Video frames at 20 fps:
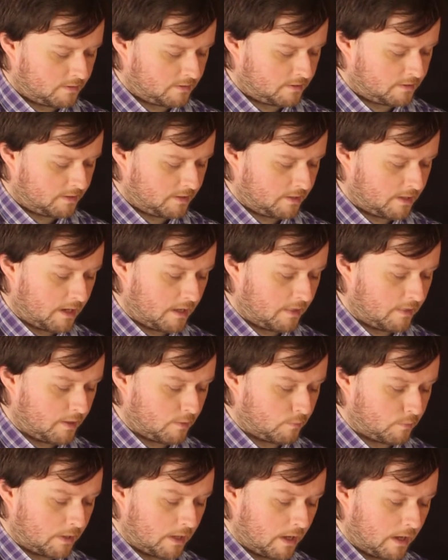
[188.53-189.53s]
See? And
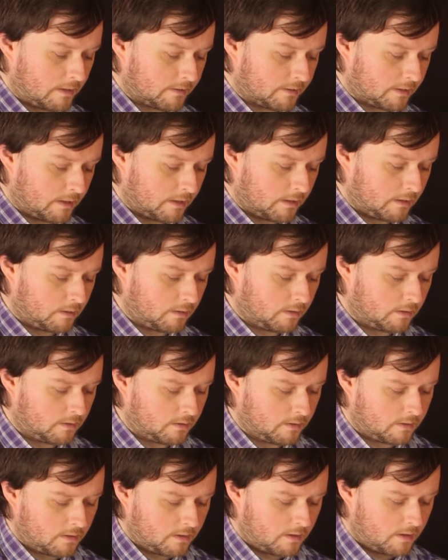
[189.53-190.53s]
then we'll add a little
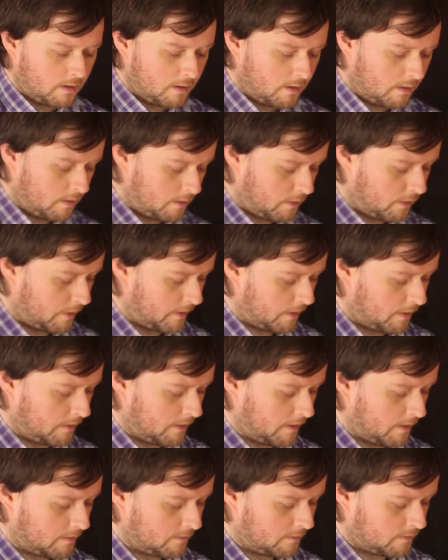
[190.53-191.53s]
thing at
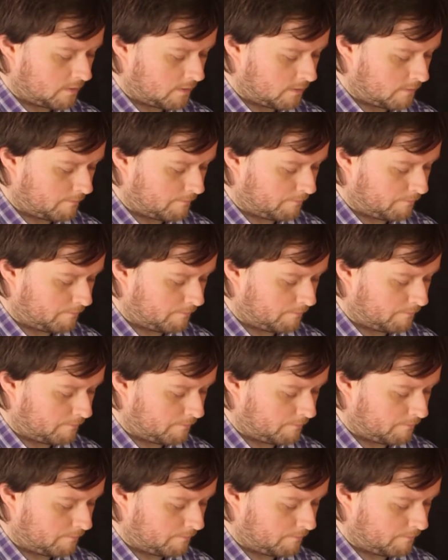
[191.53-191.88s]
the end.